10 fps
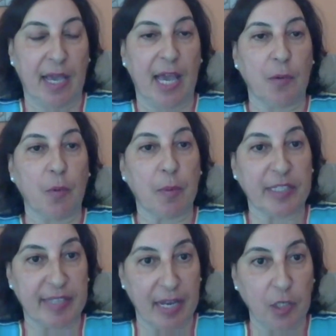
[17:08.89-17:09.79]
And we will
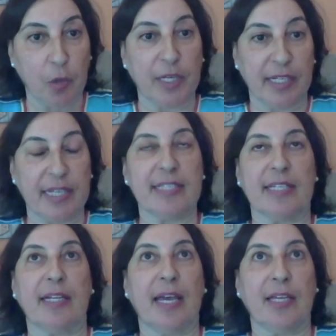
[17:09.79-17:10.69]
tell you what it is,
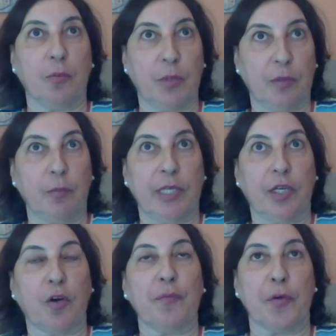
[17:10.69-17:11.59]
and we
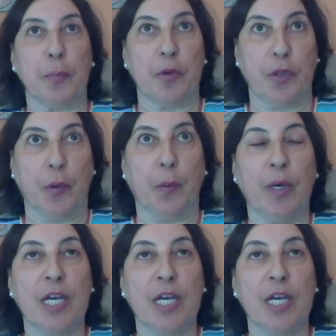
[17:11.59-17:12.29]
confirm with you.